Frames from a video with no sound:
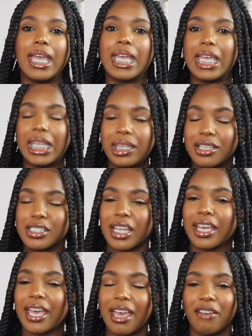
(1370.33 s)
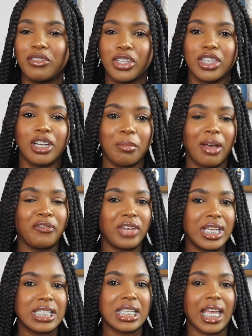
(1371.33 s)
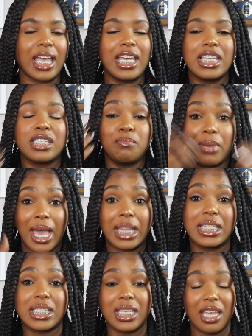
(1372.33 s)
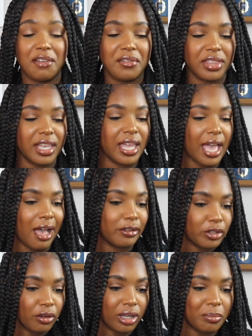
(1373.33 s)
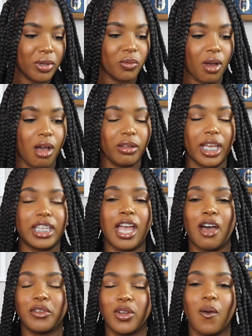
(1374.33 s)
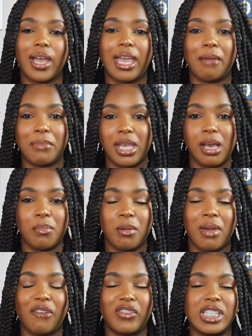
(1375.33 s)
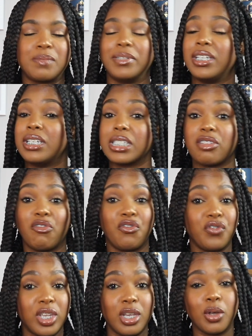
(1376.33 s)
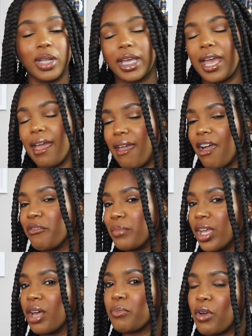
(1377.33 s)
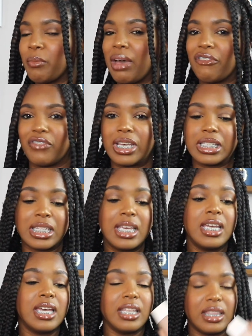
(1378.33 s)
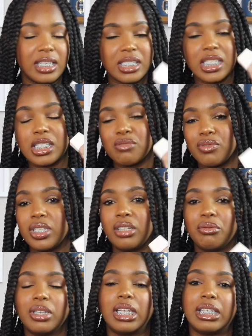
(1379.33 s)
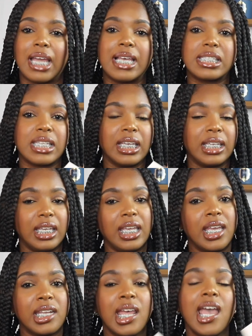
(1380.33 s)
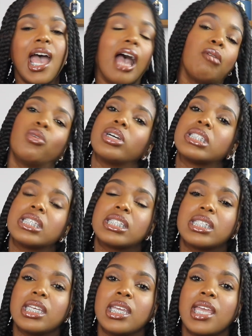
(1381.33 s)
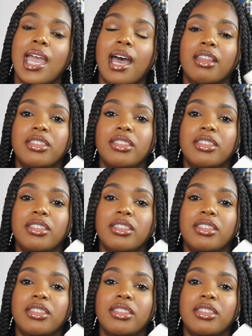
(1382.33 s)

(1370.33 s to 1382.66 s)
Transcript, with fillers: it looks like I have nothing on my face. Like it's balancing everything out. Don't get me wrong. Like y'all know I got makeup on my face, but it doesn't feel like I have makeup on my face. This is really, really nice. Again, I want to see how